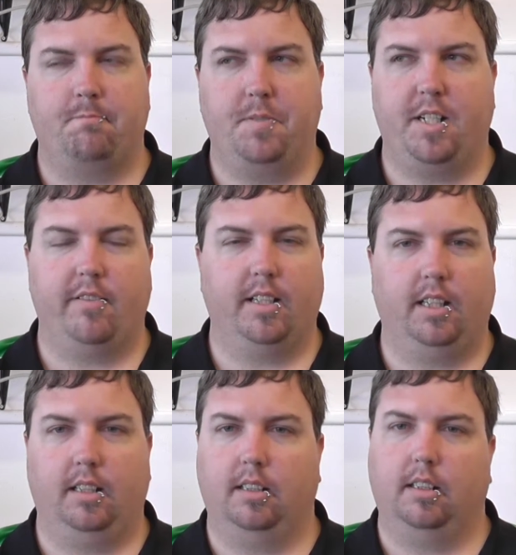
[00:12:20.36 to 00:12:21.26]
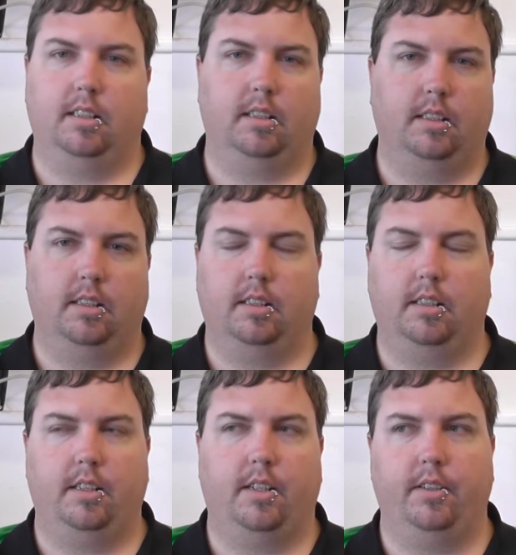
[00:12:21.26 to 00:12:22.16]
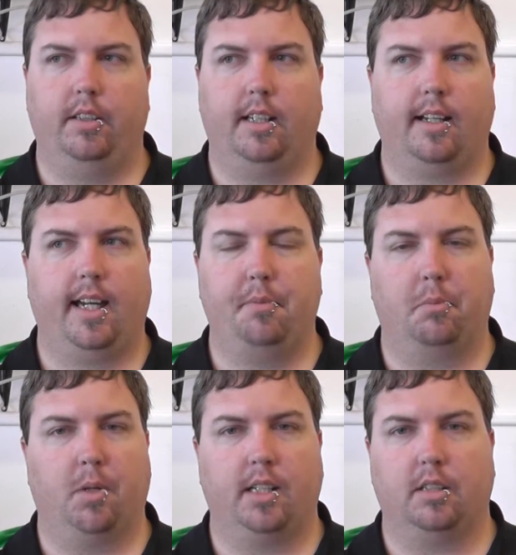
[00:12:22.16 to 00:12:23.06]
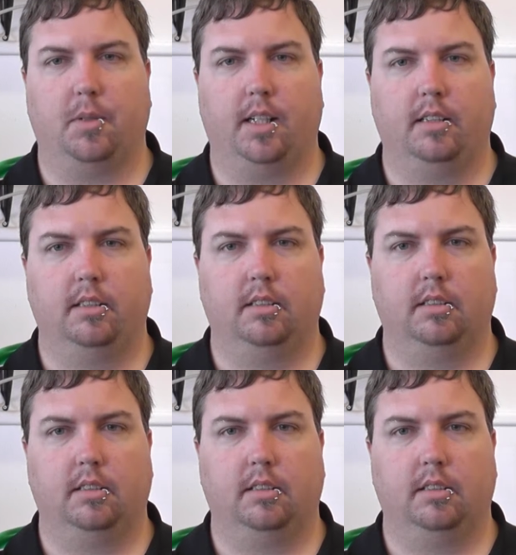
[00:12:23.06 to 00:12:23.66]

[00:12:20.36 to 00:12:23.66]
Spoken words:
generally, you can keep them 1-to-1.